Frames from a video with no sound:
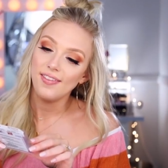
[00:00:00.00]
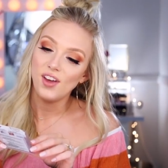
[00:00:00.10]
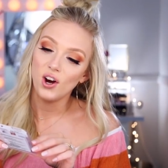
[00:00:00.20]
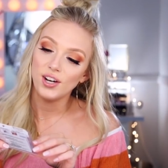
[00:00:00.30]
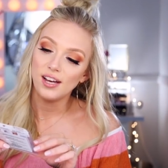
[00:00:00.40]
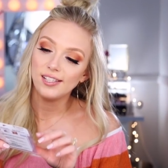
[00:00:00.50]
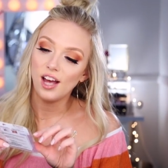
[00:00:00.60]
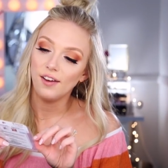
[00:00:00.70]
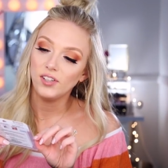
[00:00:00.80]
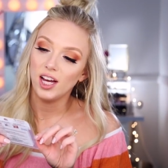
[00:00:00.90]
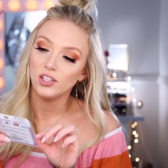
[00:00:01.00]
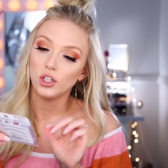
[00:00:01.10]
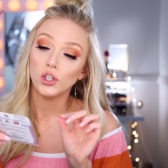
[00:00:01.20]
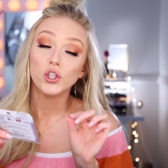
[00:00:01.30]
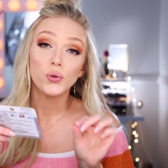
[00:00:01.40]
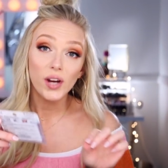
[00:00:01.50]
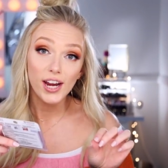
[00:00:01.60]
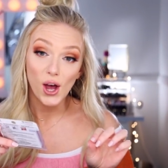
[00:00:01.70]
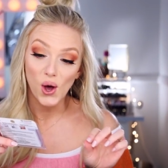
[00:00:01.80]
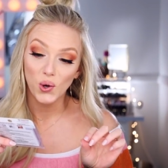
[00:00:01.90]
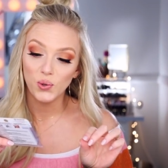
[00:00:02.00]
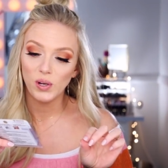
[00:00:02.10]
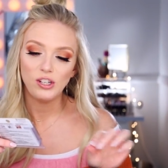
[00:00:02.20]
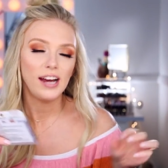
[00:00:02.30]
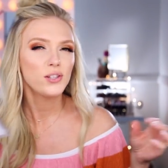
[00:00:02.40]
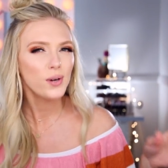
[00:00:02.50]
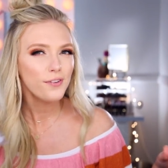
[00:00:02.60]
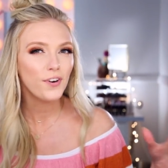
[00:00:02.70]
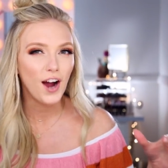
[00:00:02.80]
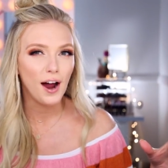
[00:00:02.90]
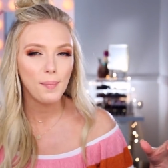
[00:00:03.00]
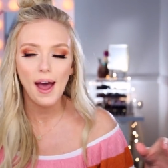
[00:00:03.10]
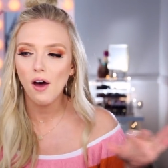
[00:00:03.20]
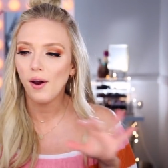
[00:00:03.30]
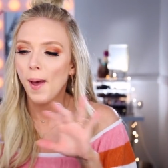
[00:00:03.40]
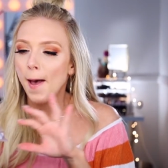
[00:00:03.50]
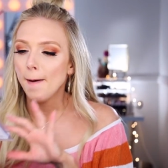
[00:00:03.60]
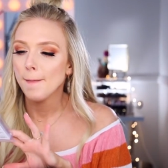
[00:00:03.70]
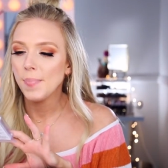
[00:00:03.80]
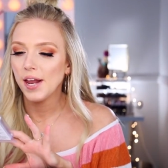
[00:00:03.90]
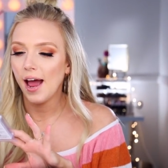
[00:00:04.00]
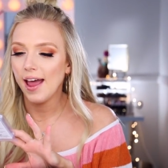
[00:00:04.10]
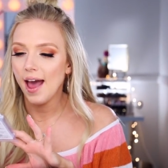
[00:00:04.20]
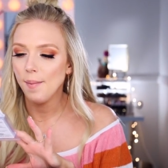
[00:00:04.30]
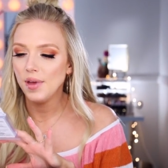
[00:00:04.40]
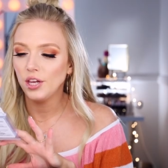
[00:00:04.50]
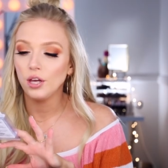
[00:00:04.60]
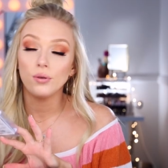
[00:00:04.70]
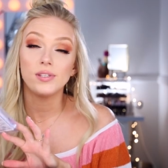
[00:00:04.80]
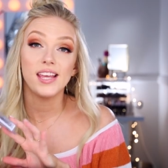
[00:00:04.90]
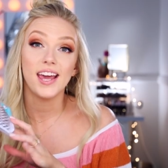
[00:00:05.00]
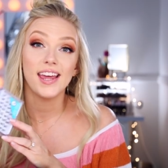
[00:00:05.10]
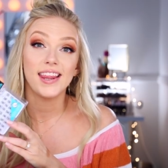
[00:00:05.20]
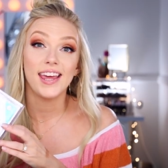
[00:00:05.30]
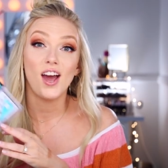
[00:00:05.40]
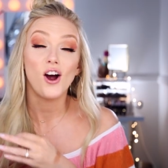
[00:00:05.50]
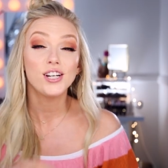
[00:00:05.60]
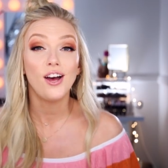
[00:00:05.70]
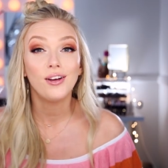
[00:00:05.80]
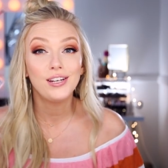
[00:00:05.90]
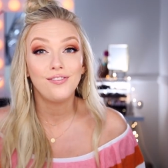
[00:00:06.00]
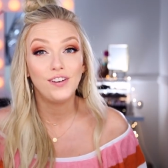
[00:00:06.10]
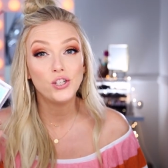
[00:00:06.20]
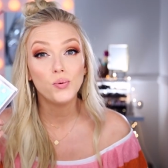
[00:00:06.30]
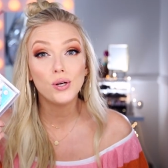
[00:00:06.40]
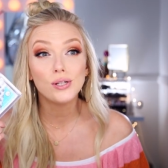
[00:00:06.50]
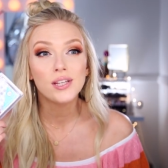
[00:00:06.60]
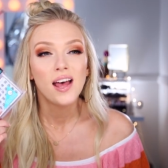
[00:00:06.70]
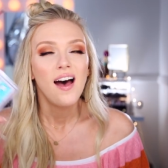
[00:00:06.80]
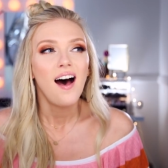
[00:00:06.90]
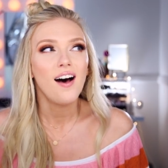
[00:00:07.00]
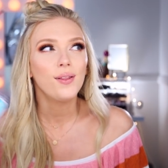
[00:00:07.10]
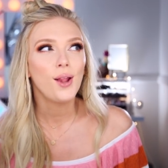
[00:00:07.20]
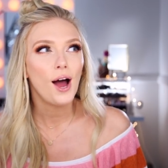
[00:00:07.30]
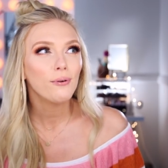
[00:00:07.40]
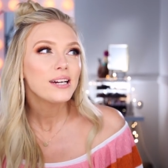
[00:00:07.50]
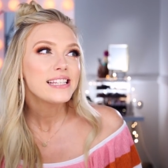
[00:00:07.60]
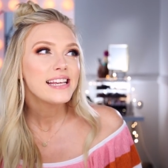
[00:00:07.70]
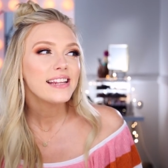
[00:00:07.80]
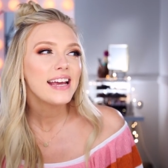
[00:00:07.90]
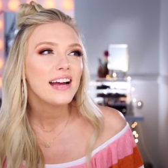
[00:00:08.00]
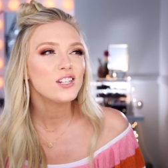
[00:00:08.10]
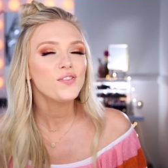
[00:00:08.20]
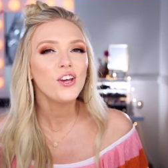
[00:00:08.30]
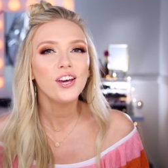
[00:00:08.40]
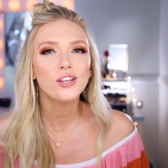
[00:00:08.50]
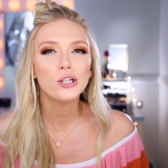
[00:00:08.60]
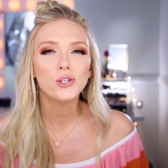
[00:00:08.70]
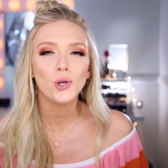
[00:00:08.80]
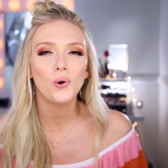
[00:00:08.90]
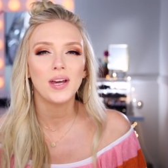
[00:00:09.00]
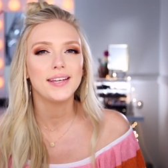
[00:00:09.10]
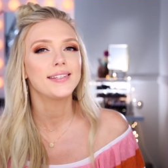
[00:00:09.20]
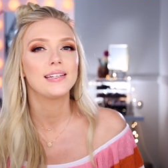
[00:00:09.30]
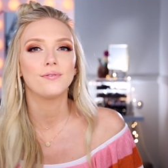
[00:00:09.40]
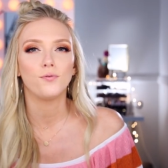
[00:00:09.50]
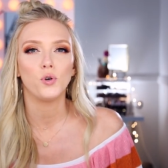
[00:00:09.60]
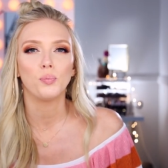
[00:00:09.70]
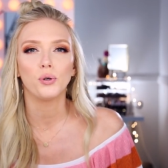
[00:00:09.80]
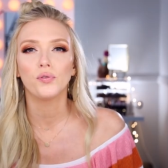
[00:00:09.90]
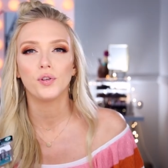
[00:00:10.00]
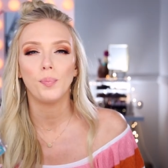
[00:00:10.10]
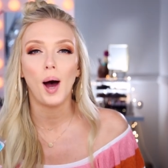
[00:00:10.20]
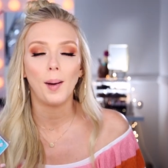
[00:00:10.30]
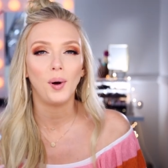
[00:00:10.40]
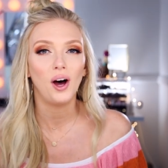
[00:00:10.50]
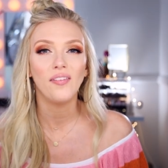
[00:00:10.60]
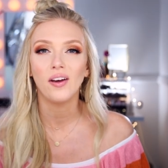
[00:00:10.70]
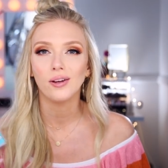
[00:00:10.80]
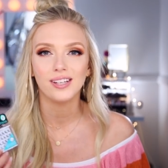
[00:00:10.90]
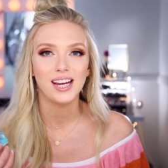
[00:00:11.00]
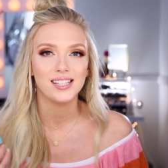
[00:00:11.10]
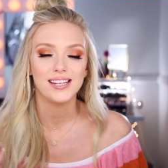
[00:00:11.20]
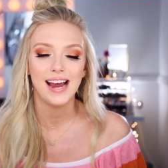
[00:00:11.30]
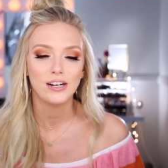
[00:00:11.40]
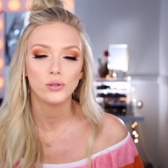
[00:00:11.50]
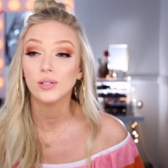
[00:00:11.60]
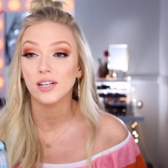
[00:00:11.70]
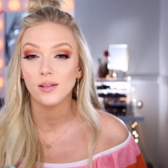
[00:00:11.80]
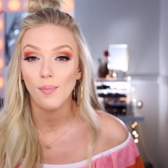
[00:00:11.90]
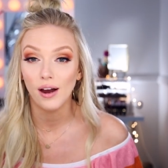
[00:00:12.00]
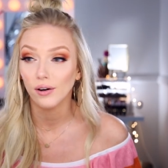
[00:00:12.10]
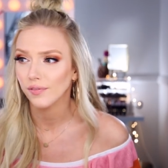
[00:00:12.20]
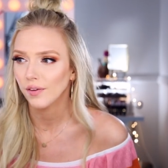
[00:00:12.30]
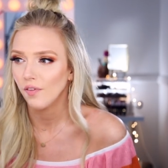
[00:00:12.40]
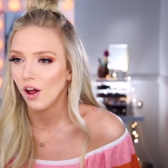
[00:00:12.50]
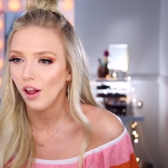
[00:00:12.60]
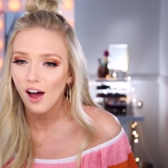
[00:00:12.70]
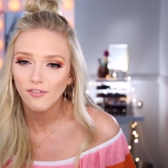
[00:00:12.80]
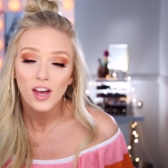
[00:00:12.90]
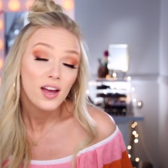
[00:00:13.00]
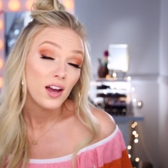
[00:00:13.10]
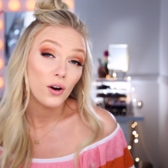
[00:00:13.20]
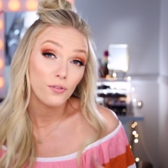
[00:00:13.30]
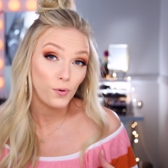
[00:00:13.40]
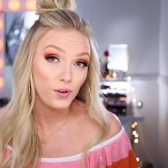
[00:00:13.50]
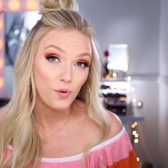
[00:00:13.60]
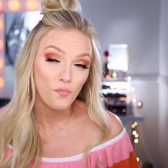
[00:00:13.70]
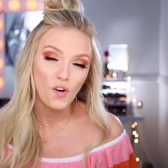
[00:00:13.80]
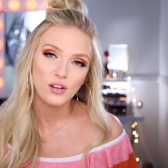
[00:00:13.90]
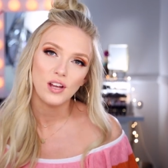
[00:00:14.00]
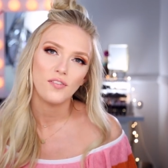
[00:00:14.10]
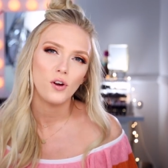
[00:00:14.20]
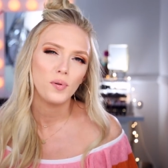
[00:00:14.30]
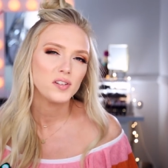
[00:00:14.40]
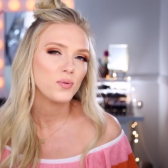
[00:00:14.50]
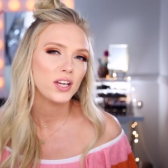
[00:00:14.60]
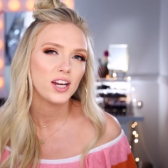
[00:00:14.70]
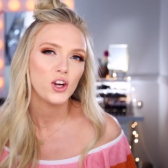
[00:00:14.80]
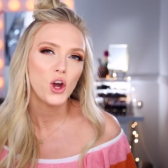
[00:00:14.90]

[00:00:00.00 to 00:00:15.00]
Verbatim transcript: got the Ardell Soft Touch Trios, which I sort of forgot about but I have been using the Ardell Individuals a lot recently. I just feel like they're so easy and foolproof to pop on. They look nice and natural. It doesn't matter if they fall off or if one of them falls off, nobody's really gonna